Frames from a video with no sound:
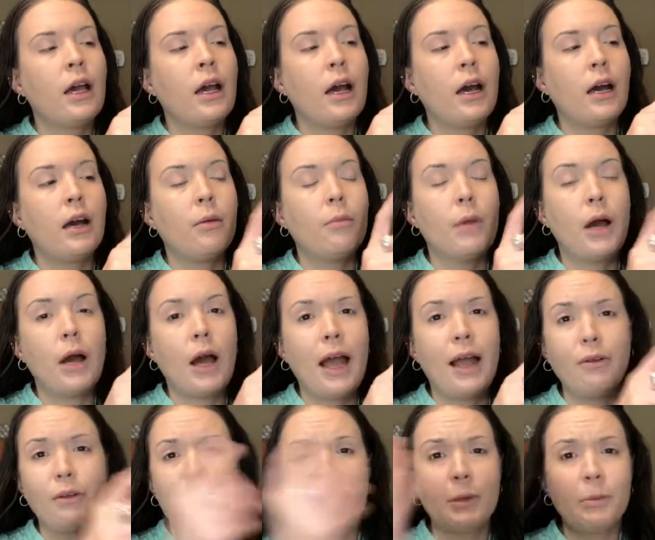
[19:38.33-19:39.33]
um, I
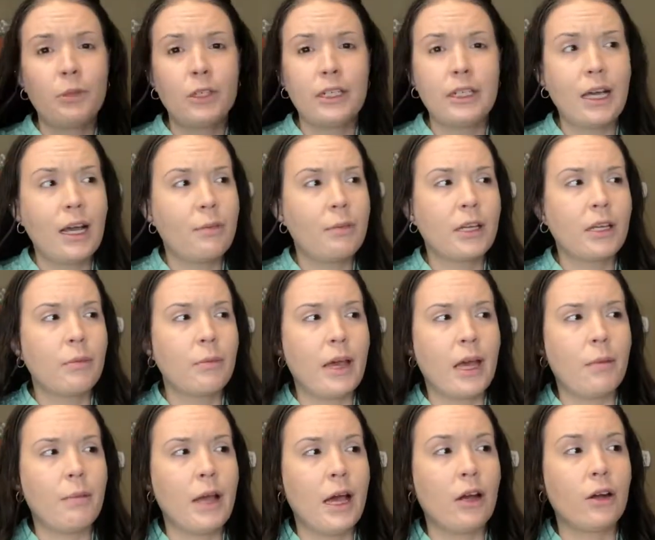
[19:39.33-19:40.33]
remember it not being a
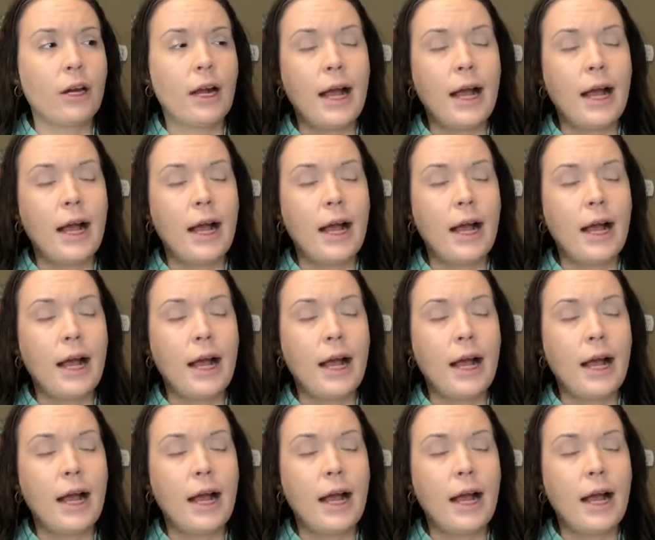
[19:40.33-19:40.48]
bad powder.